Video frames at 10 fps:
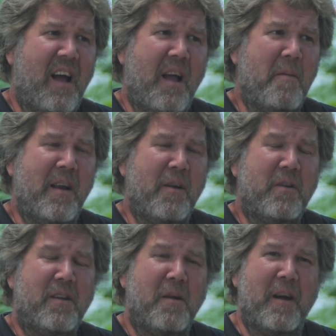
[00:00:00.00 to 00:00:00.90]
I mean, it
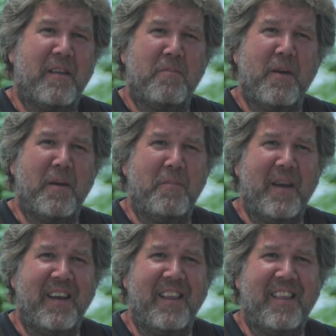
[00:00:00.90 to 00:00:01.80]
would come out to probably
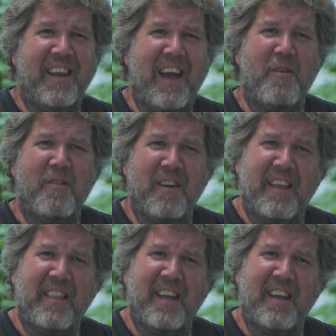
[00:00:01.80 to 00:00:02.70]
pennies an hour, I
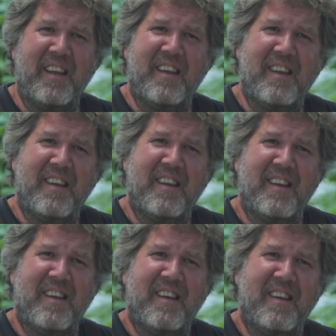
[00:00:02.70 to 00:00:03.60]
think.
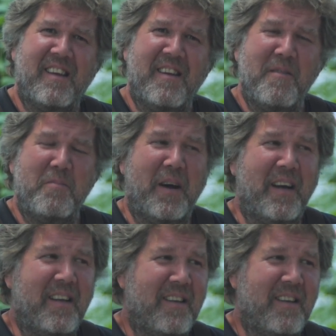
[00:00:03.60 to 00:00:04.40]
But,